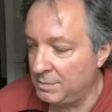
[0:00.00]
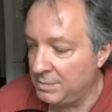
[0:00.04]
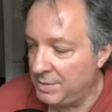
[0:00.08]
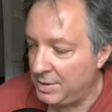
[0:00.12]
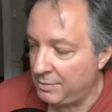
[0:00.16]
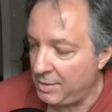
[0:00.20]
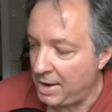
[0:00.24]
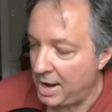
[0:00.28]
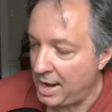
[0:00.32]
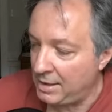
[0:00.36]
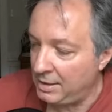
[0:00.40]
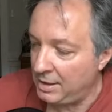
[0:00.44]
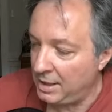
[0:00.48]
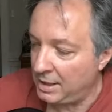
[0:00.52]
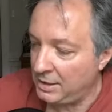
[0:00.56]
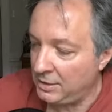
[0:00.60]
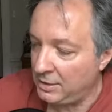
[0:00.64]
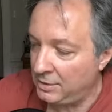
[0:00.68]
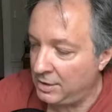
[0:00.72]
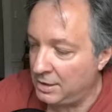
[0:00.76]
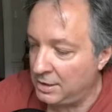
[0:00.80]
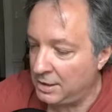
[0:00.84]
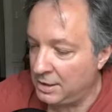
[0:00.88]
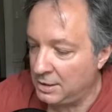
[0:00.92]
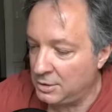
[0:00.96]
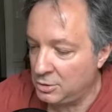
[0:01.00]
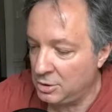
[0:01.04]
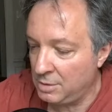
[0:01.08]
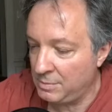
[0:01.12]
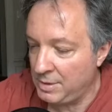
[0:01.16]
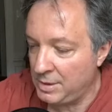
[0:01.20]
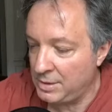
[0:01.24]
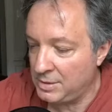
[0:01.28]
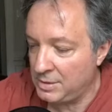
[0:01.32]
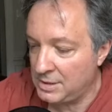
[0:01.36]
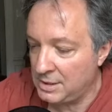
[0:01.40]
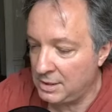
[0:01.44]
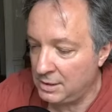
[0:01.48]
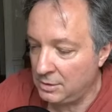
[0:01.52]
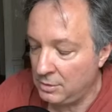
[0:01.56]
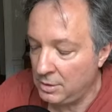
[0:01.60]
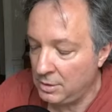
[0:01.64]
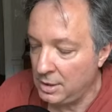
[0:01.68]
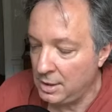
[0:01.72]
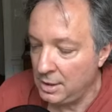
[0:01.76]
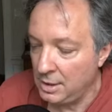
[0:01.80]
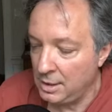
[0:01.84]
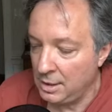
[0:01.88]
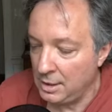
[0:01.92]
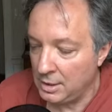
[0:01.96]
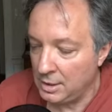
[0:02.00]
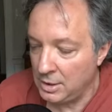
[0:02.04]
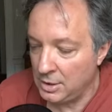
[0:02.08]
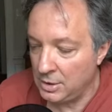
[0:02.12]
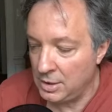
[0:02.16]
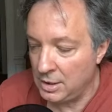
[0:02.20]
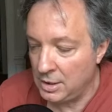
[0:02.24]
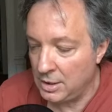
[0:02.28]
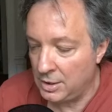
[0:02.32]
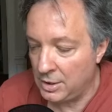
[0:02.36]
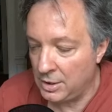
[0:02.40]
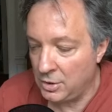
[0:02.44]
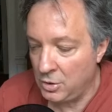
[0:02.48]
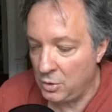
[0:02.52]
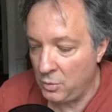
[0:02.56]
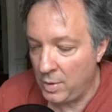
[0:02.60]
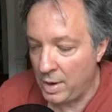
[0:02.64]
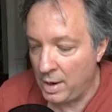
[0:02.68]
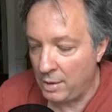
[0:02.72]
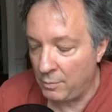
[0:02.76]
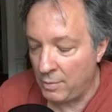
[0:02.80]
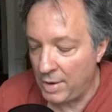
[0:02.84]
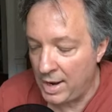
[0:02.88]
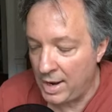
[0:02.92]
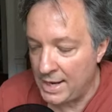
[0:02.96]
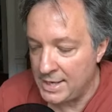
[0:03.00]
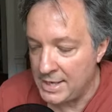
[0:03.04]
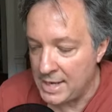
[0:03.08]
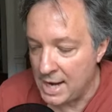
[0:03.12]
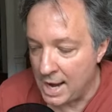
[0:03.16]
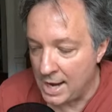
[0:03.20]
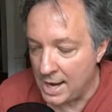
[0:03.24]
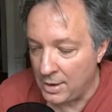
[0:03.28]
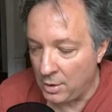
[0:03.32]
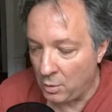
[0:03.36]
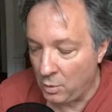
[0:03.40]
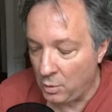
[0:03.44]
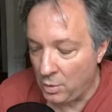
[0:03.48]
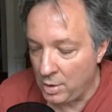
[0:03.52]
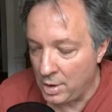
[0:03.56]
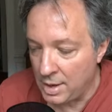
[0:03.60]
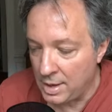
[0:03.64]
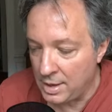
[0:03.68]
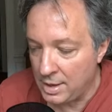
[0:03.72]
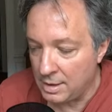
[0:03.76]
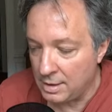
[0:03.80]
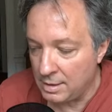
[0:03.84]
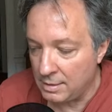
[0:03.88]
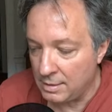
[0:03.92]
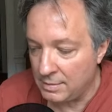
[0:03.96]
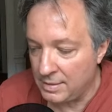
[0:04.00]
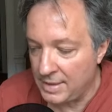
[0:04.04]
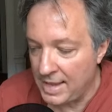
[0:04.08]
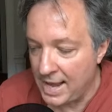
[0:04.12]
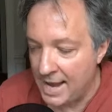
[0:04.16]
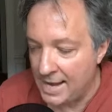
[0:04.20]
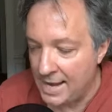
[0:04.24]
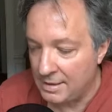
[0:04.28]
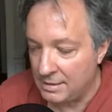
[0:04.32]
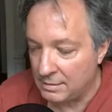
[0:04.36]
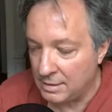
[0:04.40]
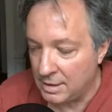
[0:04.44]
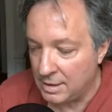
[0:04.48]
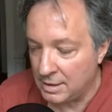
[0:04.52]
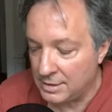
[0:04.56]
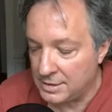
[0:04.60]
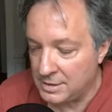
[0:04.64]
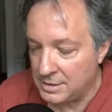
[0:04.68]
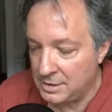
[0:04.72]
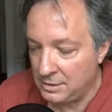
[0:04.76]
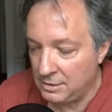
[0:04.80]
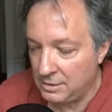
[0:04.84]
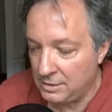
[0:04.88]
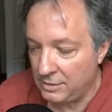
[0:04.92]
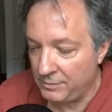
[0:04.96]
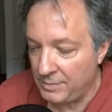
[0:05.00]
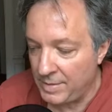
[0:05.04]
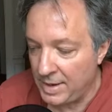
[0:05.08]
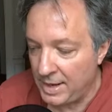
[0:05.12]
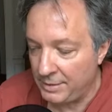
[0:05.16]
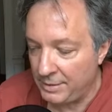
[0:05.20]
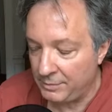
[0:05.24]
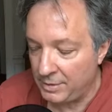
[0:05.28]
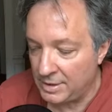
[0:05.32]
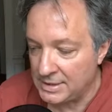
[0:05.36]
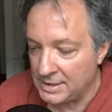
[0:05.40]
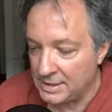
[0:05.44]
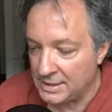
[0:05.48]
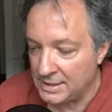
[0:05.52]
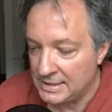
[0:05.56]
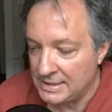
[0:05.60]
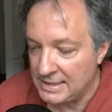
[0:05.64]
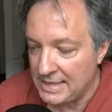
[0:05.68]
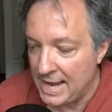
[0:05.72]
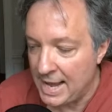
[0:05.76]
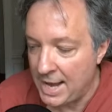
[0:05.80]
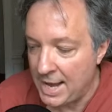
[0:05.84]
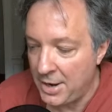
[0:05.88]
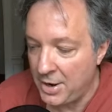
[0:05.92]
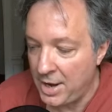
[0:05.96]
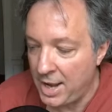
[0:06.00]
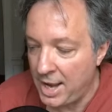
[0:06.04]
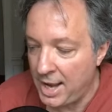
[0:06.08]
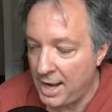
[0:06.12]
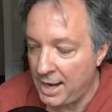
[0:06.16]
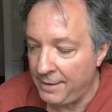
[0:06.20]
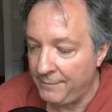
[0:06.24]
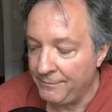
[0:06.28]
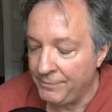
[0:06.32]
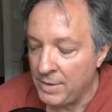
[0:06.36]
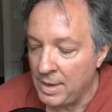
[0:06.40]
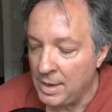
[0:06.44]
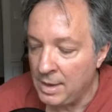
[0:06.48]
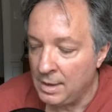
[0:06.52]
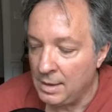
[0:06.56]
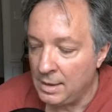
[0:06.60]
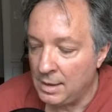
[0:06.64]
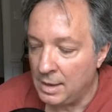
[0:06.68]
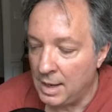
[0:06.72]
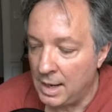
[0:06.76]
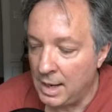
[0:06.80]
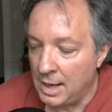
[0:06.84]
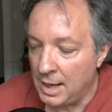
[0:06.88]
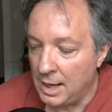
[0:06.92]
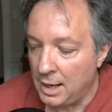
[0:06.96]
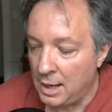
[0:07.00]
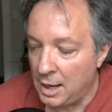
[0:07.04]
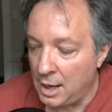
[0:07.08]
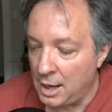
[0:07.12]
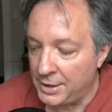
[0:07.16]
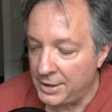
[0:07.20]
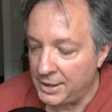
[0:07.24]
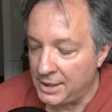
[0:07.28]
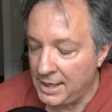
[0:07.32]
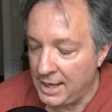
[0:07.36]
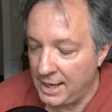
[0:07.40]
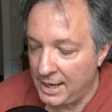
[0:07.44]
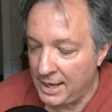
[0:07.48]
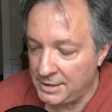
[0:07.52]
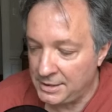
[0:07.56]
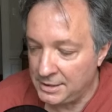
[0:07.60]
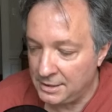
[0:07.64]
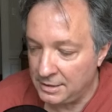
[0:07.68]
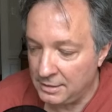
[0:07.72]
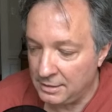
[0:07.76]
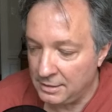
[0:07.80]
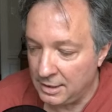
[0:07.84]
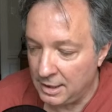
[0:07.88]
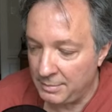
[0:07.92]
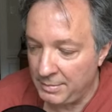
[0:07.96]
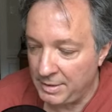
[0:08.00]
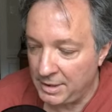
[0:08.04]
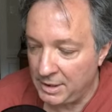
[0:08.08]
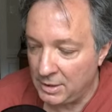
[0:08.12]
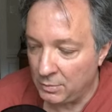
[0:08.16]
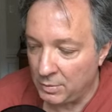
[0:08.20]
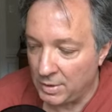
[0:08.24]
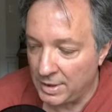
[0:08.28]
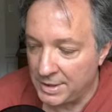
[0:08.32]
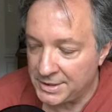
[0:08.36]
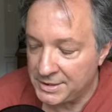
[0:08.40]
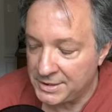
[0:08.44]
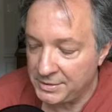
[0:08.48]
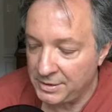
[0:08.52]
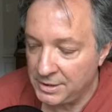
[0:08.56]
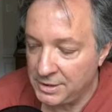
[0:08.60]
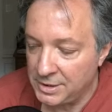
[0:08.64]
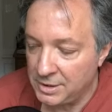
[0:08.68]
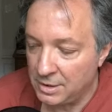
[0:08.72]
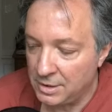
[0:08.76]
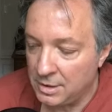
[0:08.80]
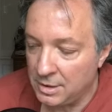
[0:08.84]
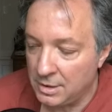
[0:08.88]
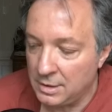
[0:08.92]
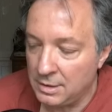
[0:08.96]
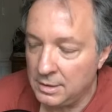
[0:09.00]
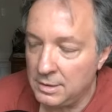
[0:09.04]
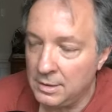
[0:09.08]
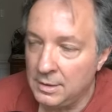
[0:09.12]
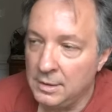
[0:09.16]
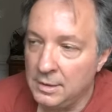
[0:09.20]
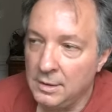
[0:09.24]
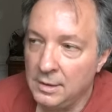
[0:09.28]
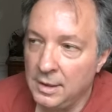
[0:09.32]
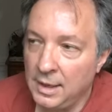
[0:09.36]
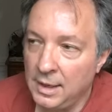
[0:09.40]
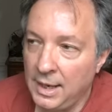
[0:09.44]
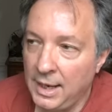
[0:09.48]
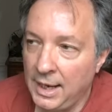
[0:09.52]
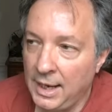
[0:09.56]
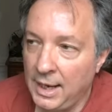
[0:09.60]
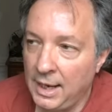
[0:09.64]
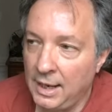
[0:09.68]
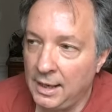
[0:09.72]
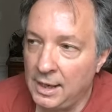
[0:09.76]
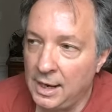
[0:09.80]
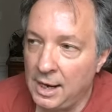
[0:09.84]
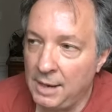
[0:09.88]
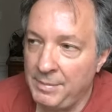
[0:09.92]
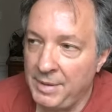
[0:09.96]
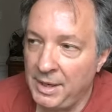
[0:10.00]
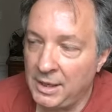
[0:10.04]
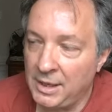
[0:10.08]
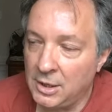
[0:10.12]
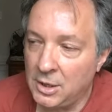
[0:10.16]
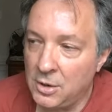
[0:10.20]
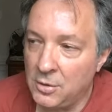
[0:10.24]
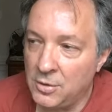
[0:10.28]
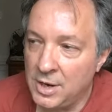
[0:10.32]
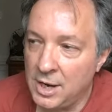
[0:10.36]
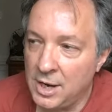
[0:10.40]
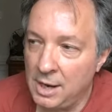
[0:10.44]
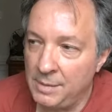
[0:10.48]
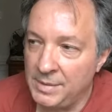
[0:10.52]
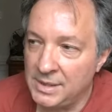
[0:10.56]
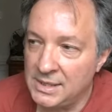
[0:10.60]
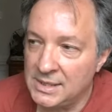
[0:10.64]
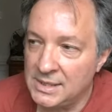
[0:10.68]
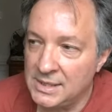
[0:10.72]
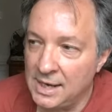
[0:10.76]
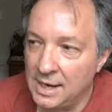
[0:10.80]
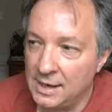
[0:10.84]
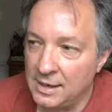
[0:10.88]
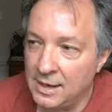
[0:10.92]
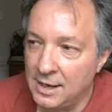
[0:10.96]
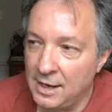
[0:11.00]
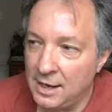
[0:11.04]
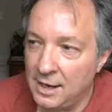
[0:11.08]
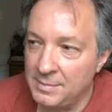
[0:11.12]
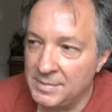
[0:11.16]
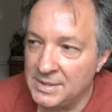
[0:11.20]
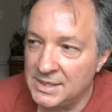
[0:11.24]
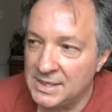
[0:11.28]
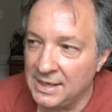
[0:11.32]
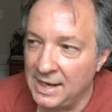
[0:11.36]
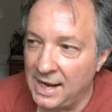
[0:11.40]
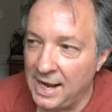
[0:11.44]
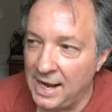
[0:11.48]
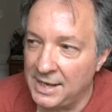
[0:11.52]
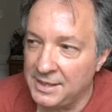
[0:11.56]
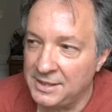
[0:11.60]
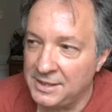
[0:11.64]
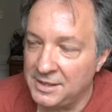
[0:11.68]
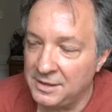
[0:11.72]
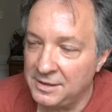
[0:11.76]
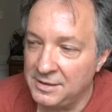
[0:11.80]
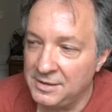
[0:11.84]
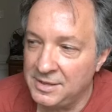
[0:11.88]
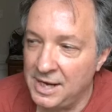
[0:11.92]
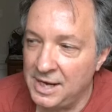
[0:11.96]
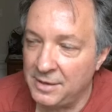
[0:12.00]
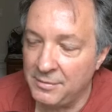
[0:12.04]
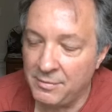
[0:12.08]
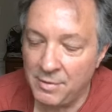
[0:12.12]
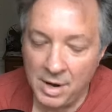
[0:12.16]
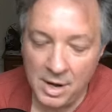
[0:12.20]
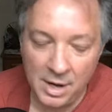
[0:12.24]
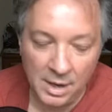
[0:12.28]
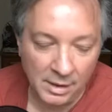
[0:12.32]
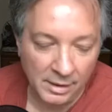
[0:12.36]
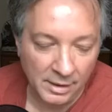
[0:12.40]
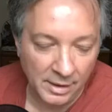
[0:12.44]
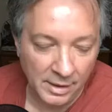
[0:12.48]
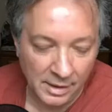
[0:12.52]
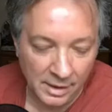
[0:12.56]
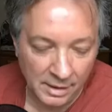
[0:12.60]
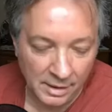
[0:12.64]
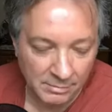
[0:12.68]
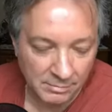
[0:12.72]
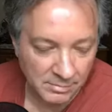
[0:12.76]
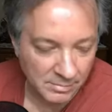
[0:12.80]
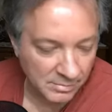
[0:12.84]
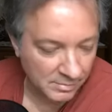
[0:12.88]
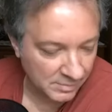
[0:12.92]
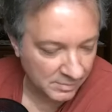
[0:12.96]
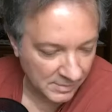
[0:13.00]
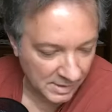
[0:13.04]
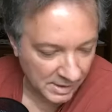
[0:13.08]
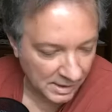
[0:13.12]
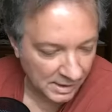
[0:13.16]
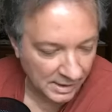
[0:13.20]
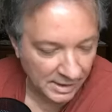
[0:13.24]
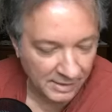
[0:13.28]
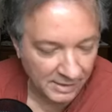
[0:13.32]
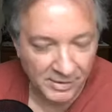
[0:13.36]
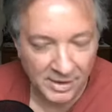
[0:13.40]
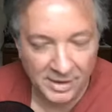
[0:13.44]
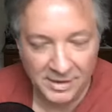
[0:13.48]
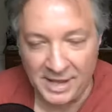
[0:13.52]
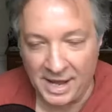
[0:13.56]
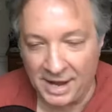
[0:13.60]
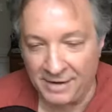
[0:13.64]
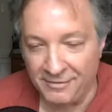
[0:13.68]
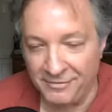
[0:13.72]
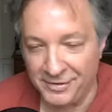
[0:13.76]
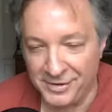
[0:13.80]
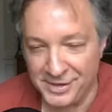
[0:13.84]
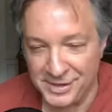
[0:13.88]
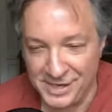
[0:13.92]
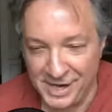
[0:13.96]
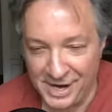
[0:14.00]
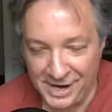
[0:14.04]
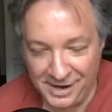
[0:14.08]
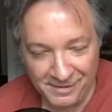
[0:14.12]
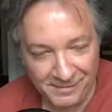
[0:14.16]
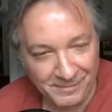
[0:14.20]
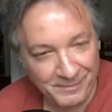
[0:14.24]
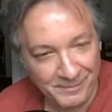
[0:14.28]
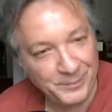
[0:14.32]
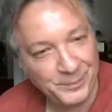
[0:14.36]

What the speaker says: thread that you can contribute to. You can go to whowhatwhy.org. That cartoon of mine runs on Saturday. On occasion, I'm in the Wall Street Journal and I'm at gocomics.com/Ted Rall. And I'm going to leave it at that for today.